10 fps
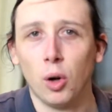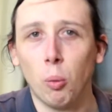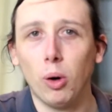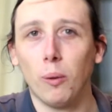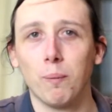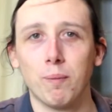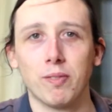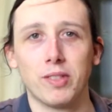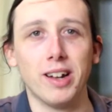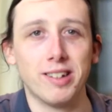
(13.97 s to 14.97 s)
Well,
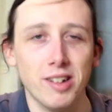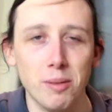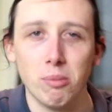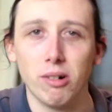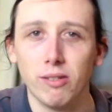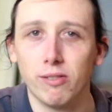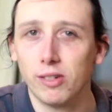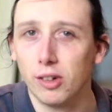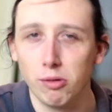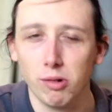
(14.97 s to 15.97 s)
there's a number of
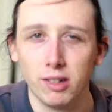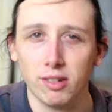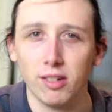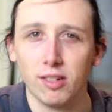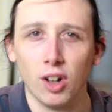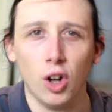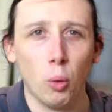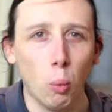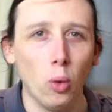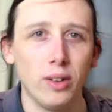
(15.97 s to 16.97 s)
good reasons.
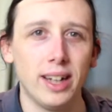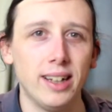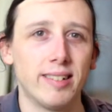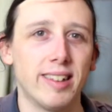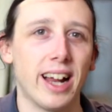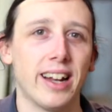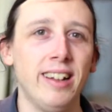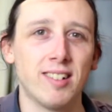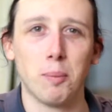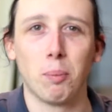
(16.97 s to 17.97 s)
One is that
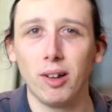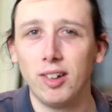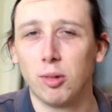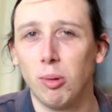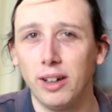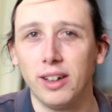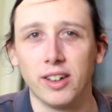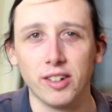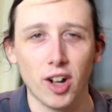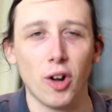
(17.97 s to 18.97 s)
it's a place where you
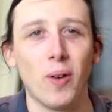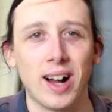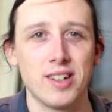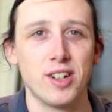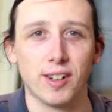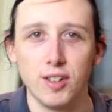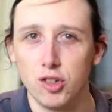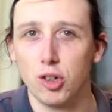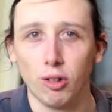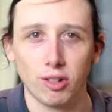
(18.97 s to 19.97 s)
can go and you
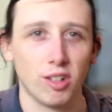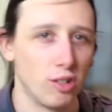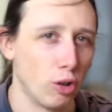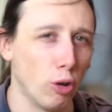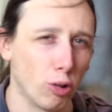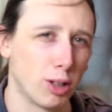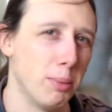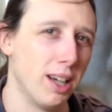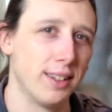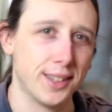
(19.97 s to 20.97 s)
can just talk
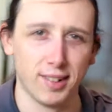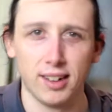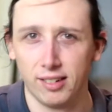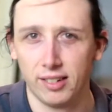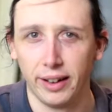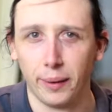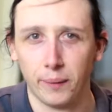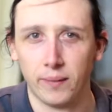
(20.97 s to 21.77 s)
about anxiety.